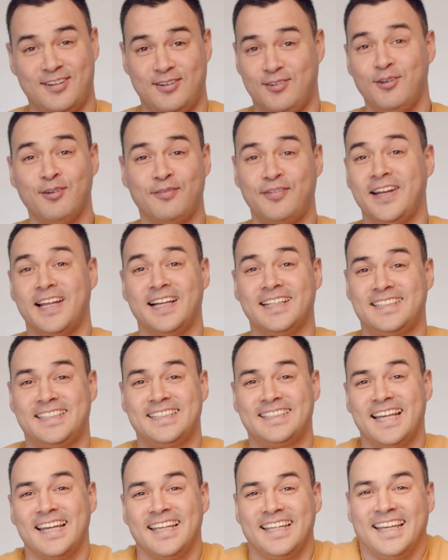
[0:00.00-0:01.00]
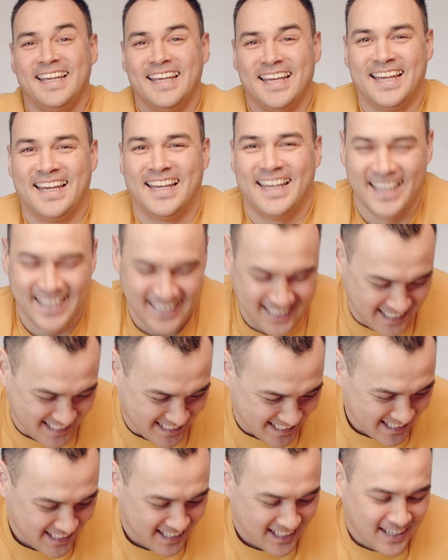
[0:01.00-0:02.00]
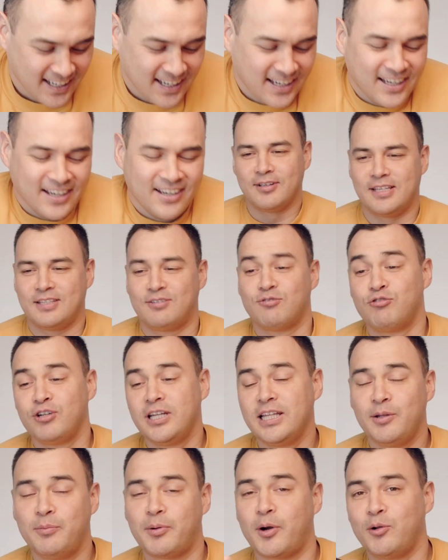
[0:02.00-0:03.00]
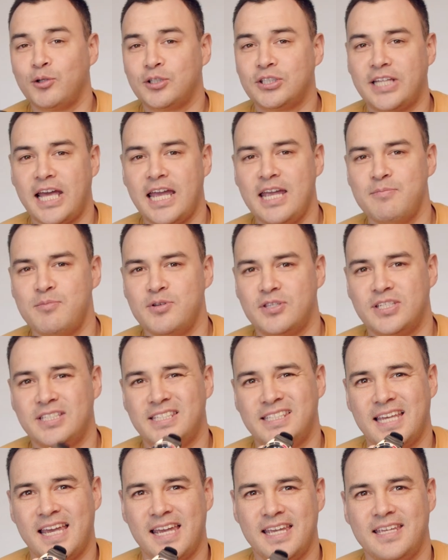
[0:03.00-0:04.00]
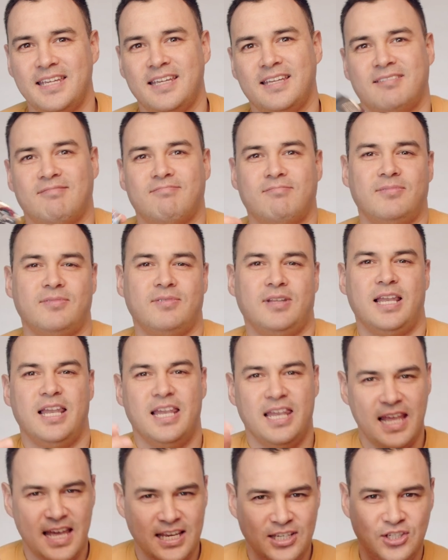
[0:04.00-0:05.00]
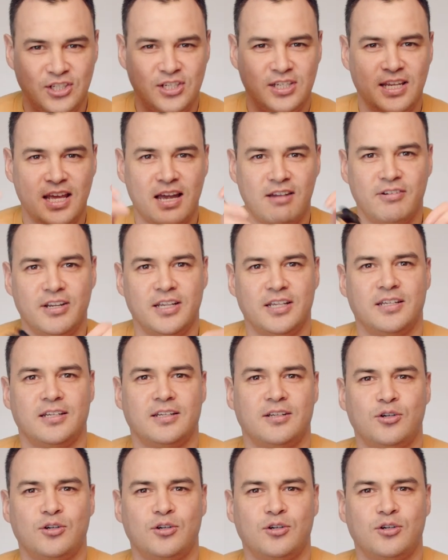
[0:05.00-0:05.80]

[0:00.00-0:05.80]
Nothing else to say. It's a really bold statement to say legendary,